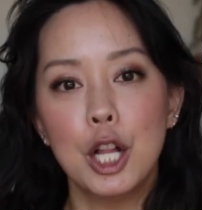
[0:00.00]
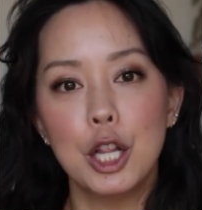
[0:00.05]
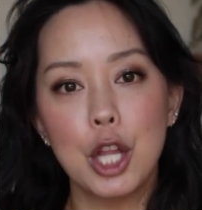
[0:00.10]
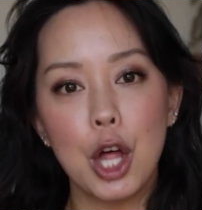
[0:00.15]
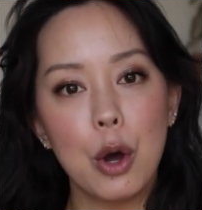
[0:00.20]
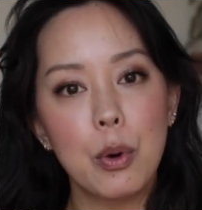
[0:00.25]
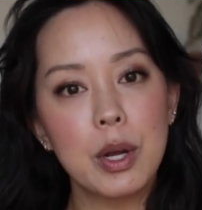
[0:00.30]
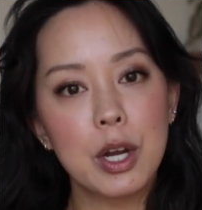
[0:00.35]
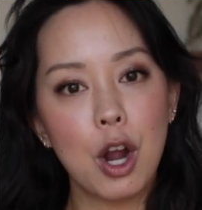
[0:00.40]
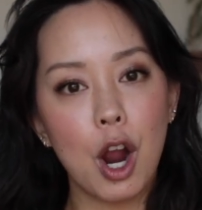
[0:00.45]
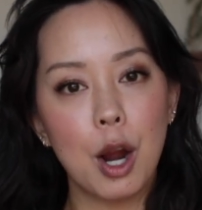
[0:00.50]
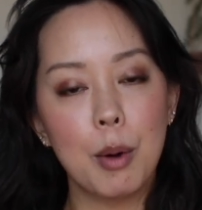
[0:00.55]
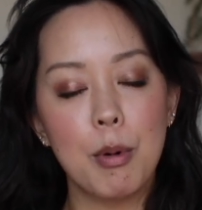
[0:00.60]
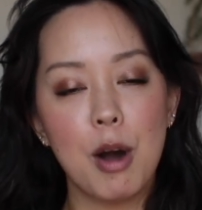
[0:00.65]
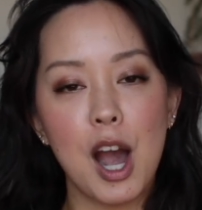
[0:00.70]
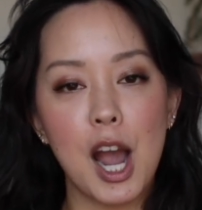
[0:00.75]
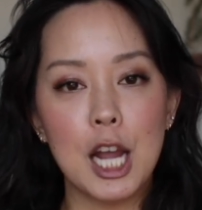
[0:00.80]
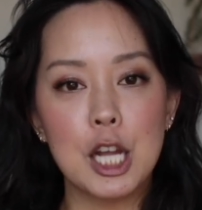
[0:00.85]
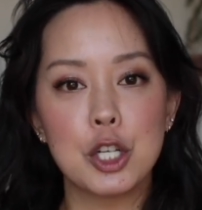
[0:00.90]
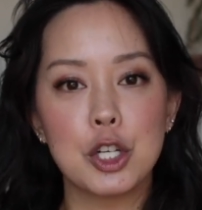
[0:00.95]
low in
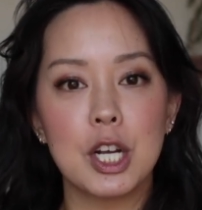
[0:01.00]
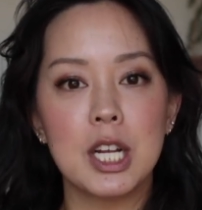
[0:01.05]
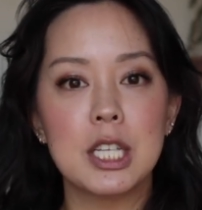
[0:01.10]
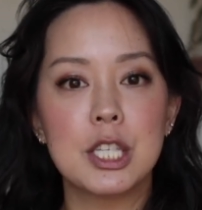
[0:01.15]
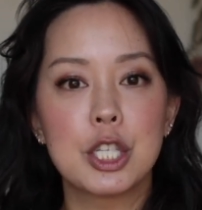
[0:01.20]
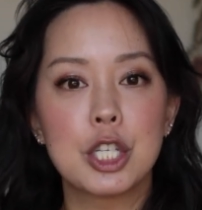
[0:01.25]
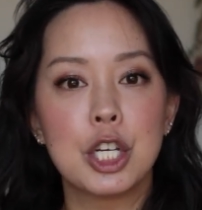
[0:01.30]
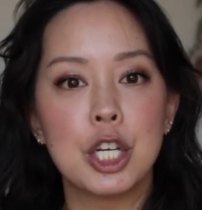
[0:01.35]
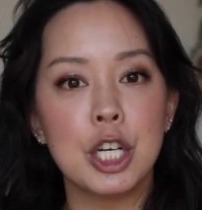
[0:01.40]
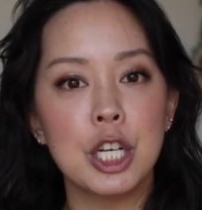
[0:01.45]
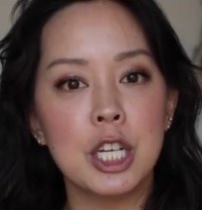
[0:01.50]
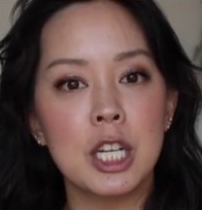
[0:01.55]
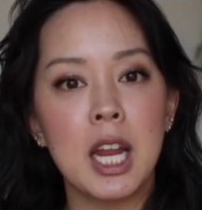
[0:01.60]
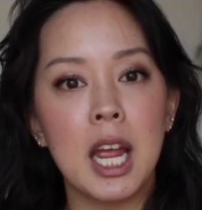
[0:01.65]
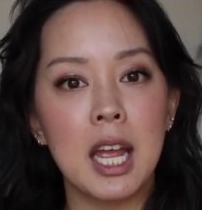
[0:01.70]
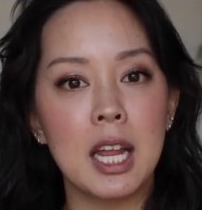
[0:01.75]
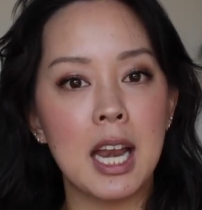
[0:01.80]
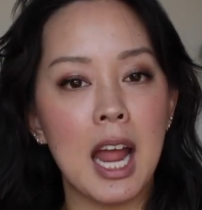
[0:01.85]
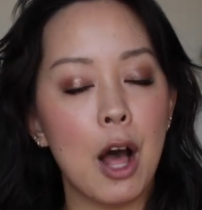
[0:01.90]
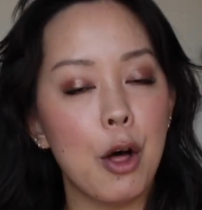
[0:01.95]
carbohydrates, good
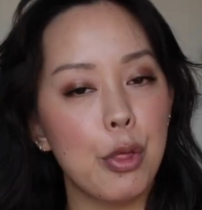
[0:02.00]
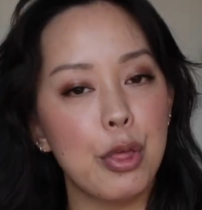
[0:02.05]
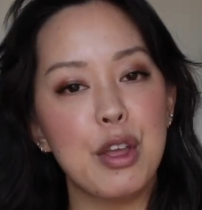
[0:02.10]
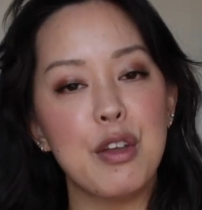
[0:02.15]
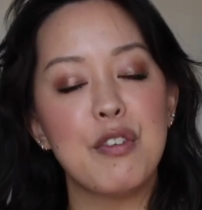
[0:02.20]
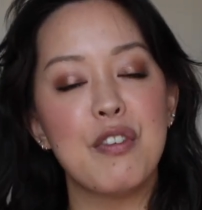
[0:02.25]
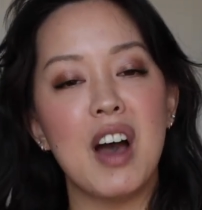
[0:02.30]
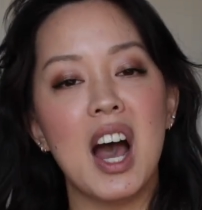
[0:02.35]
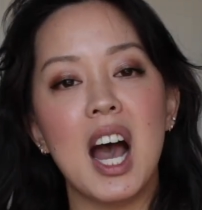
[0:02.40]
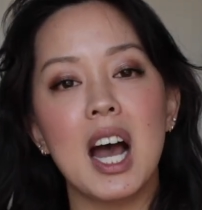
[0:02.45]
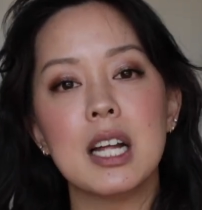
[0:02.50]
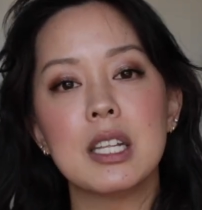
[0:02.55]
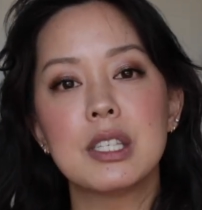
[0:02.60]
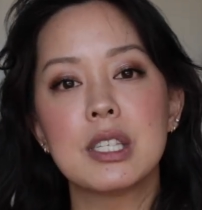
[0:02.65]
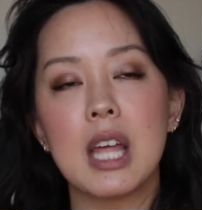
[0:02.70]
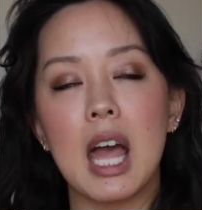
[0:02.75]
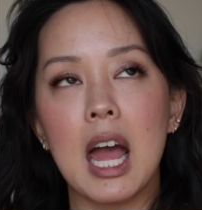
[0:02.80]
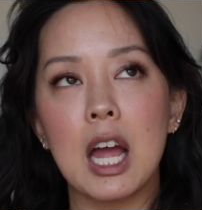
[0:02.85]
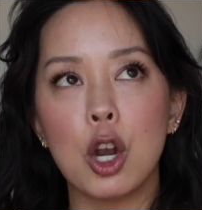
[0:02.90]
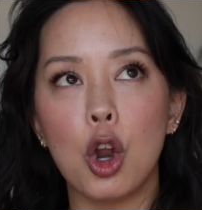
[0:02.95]
and healthy
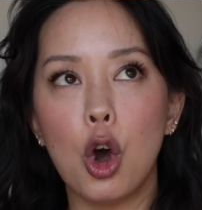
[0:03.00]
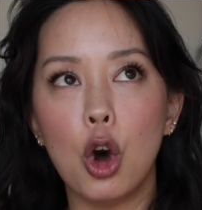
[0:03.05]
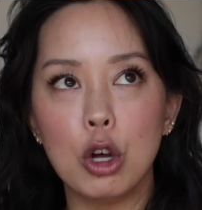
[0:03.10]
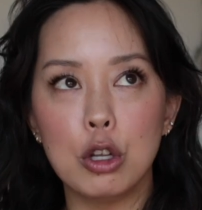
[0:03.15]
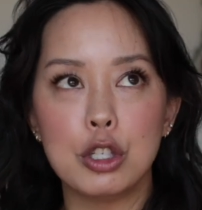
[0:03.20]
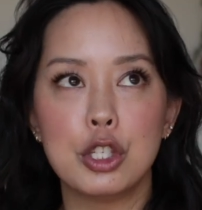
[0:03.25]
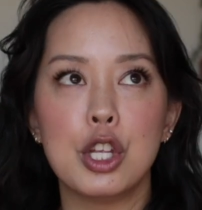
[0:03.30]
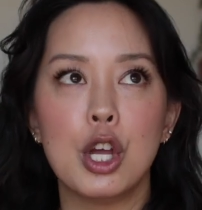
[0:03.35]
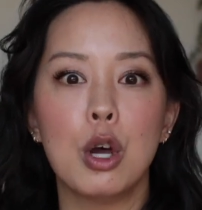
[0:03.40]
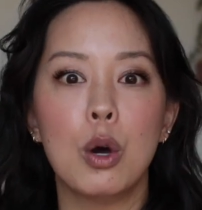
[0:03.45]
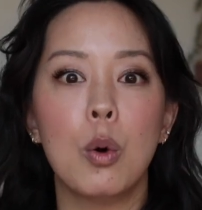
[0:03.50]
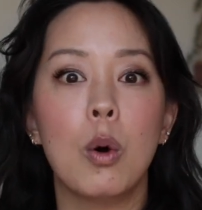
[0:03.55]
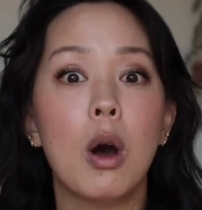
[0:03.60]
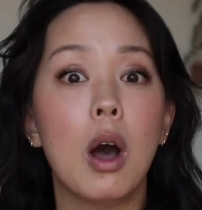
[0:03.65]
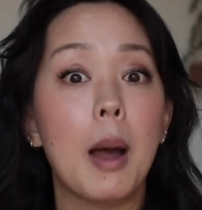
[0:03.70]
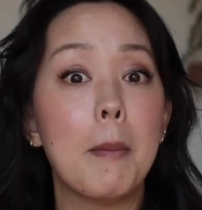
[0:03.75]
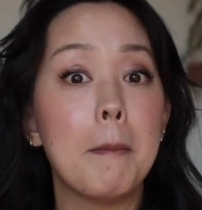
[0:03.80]
fats, and also